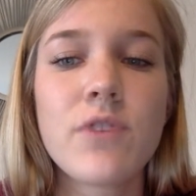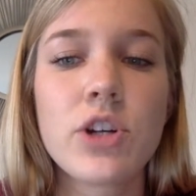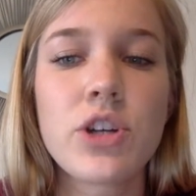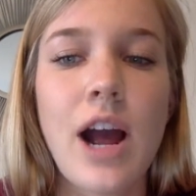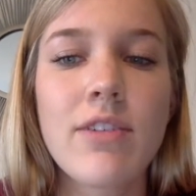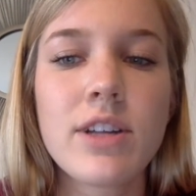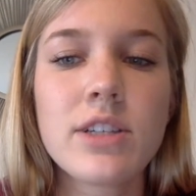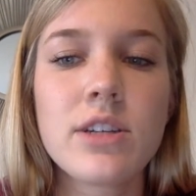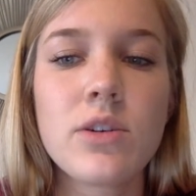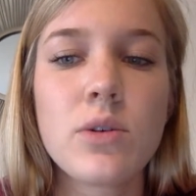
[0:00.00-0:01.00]
for traveling
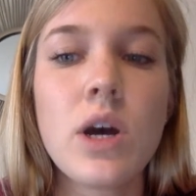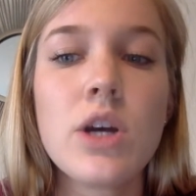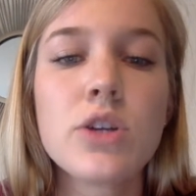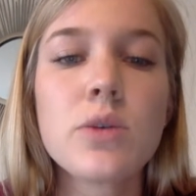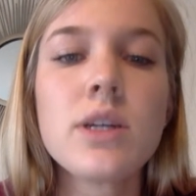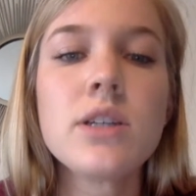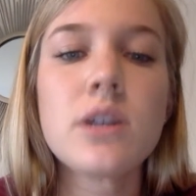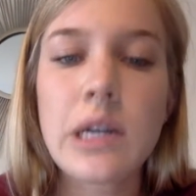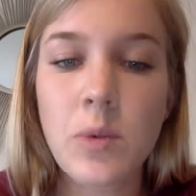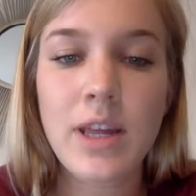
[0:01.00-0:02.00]
to
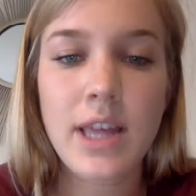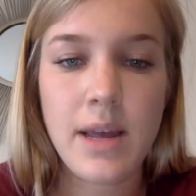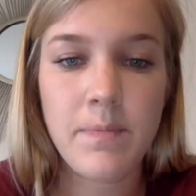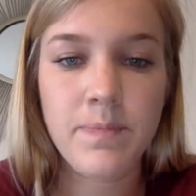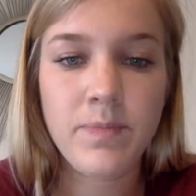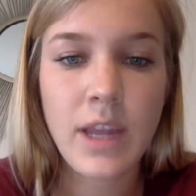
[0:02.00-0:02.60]
2020 with him.